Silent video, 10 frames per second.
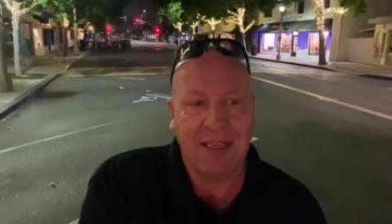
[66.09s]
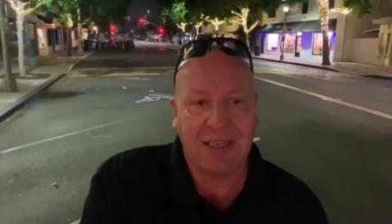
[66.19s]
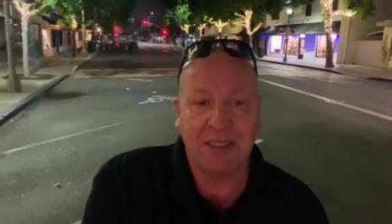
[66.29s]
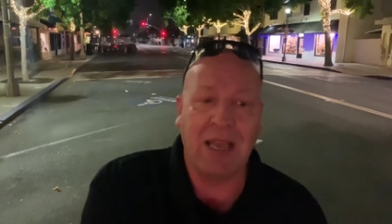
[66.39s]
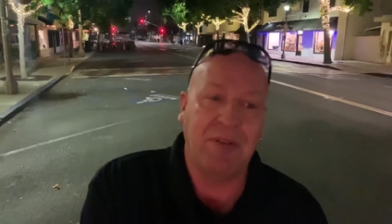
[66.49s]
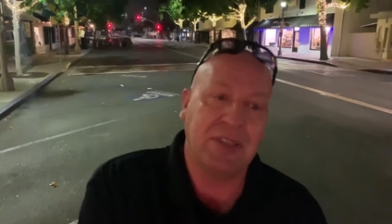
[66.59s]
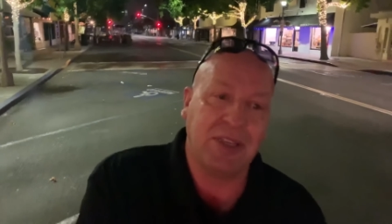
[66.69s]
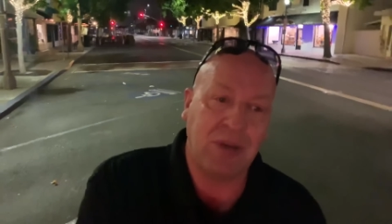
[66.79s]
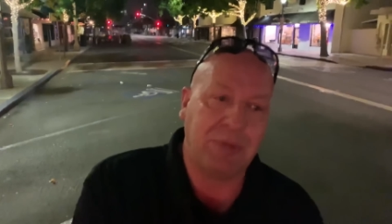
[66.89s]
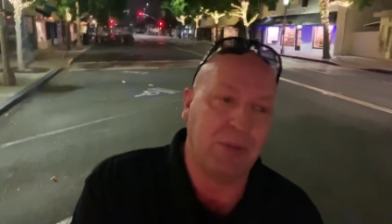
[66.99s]
Because
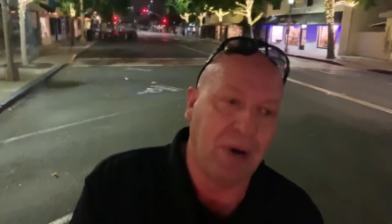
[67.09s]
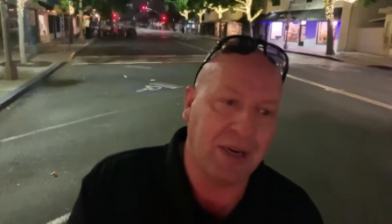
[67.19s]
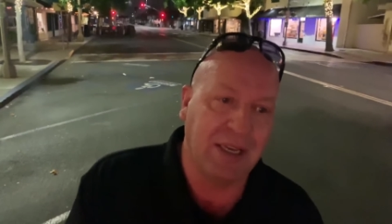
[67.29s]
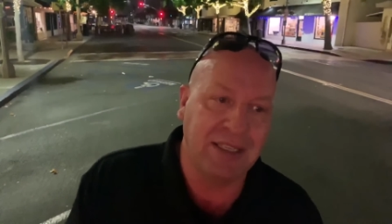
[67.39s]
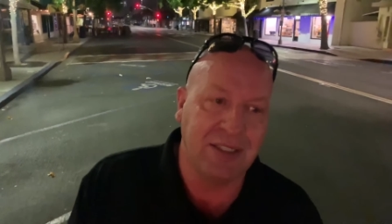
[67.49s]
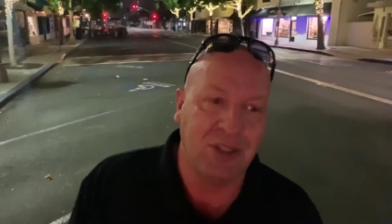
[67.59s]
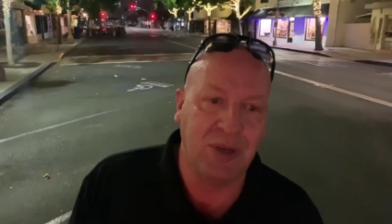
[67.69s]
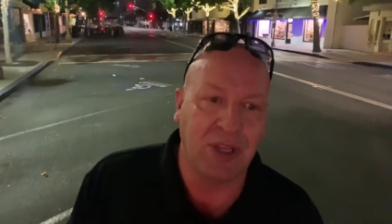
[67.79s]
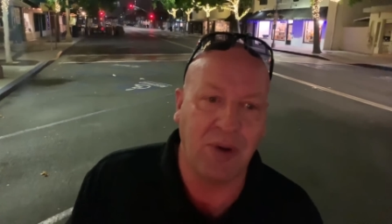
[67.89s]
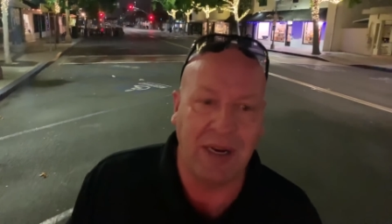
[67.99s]
obviously, crypto market isn't
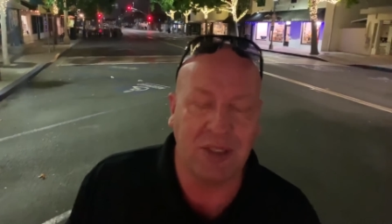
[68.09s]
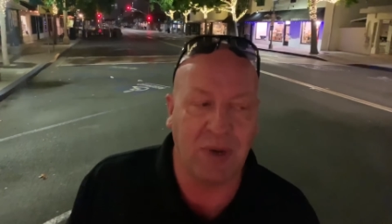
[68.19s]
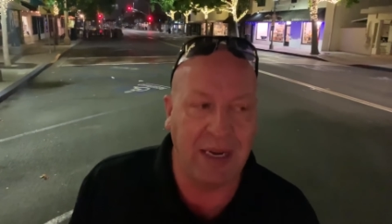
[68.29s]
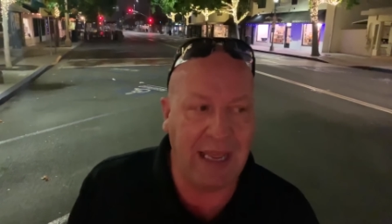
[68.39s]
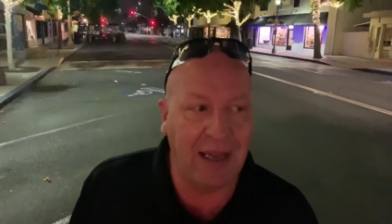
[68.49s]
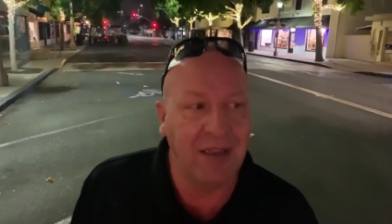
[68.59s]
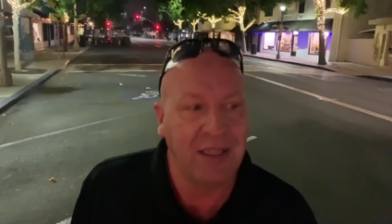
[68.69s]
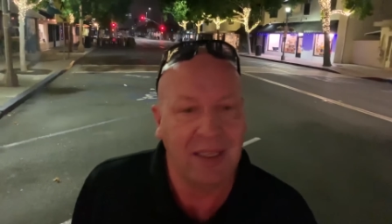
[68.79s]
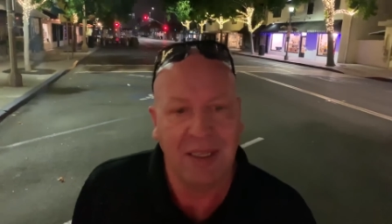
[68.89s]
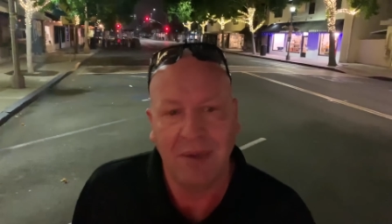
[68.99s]
doing the greatest right now,
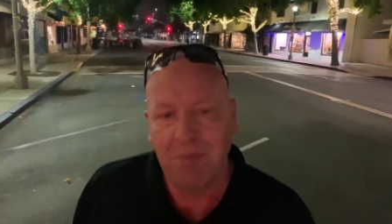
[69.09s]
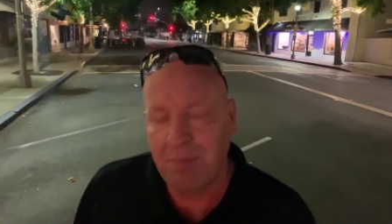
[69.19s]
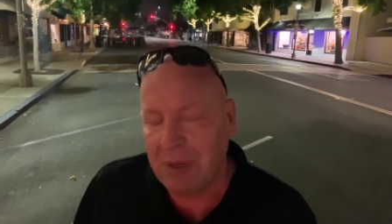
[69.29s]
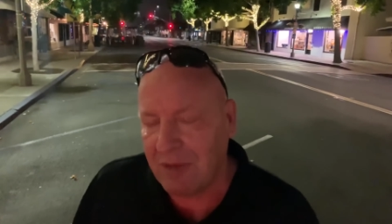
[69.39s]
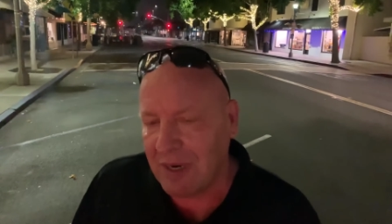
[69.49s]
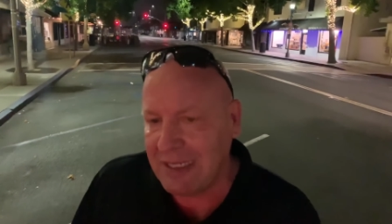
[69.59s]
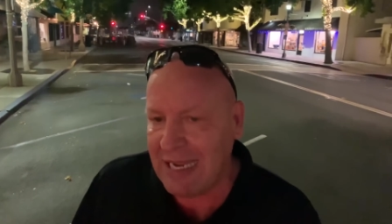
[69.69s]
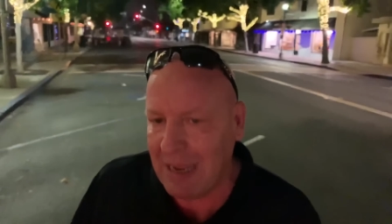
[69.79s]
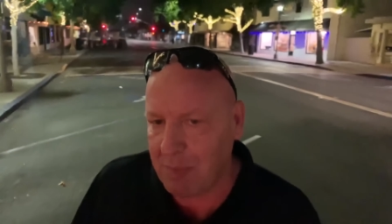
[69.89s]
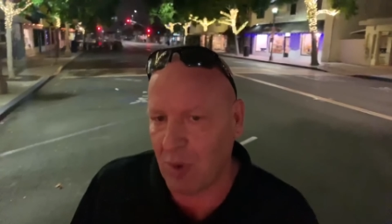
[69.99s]
but a very
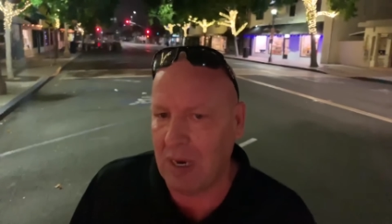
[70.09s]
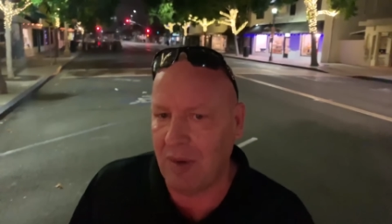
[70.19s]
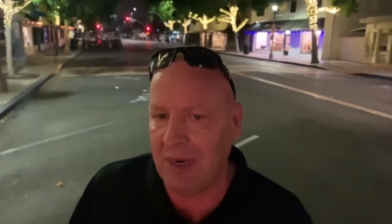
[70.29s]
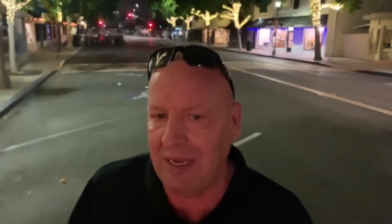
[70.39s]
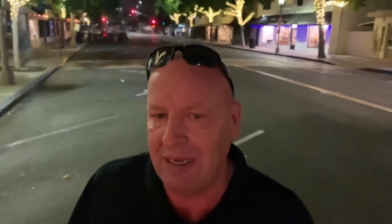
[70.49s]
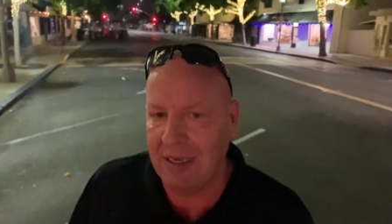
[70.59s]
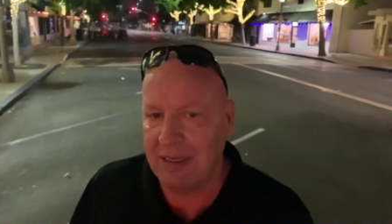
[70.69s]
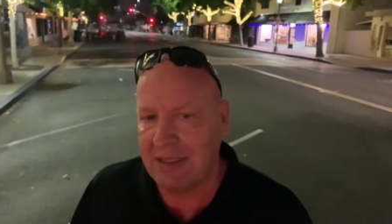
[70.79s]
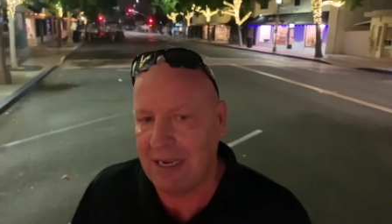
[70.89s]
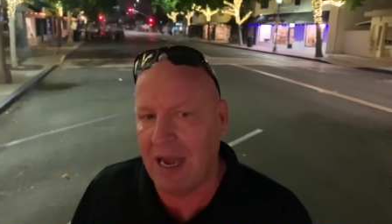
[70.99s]
temporary
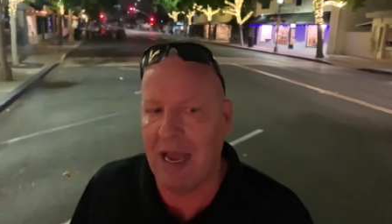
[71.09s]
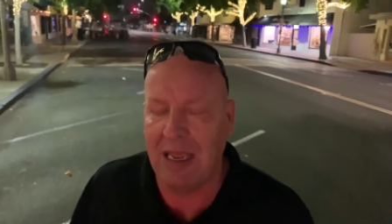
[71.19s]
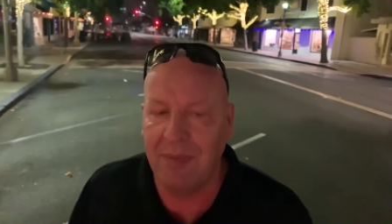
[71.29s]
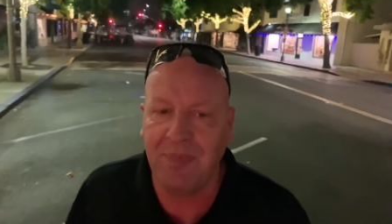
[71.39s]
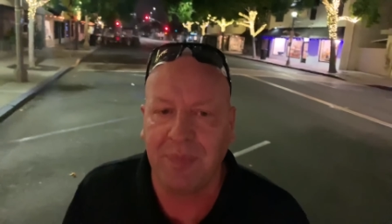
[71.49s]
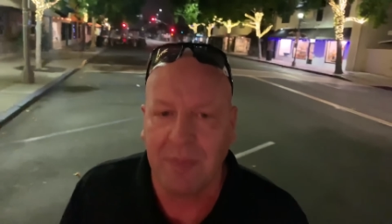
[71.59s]
time,